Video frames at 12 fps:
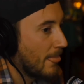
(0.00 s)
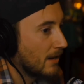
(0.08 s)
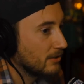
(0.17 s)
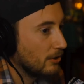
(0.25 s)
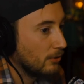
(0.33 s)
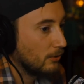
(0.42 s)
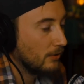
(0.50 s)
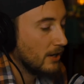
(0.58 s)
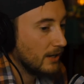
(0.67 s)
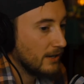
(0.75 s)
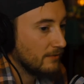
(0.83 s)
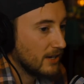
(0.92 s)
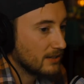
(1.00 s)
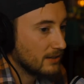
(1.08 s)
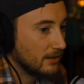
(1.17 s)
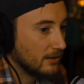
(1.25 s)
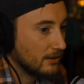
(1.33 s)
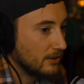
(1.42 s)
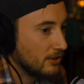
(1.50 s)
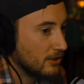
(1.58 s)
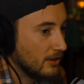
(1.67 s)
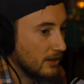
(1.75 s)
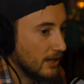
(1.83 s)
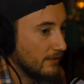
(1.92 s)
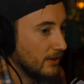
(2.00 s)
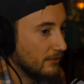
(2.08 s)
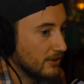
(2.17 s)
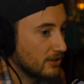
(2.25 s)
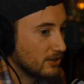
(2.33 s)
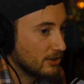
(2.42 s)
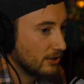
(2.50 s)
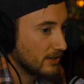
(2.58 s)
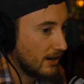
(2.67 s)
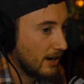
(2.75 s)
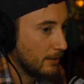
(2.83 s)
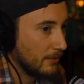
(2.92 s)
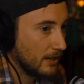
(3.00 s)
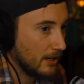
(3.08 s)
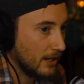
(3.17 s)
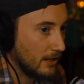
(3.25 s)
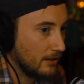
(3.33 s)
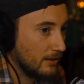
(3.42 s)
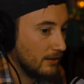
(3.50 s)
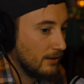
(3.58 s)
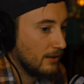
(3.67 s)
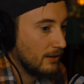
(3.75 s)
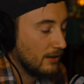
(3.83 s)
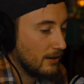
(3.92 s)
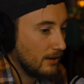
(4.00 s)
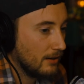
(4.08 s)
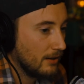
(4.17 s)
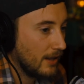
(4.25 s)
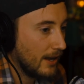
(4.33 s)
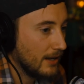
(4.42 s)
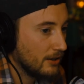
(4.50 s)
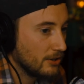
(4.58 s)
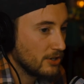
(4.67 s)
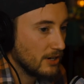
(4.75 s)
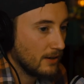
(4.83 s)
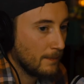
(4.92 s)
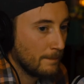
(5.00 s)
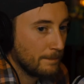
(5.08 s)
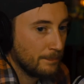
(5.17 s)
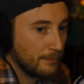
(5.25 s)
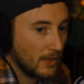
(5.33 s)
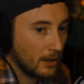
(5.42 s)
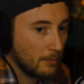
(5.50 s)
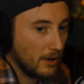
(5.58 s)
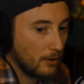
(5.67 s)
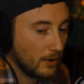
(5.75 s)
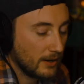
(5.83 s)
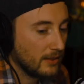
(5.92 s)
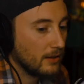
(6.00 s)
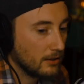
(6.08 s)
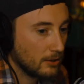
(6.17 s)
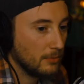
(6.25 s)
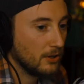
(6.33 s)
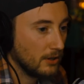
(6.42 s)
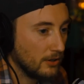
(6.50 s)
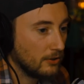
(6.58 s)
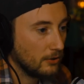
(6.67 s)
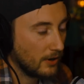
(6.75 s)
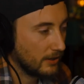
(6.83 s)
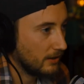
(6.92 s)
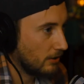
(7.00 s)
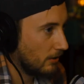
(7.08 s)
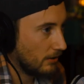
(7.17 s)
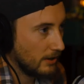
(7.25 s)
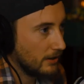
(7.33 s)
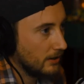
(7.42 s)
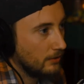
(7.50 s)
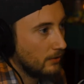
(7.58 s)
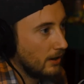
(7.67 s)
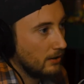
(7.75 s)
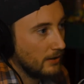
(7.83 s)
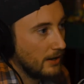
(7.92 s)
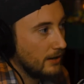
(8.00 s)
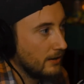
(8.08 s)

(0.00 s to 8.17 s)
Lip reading: So investing, even if it's just your time and that energy. But when I think of community too, I think y'all are hitting it right on the head.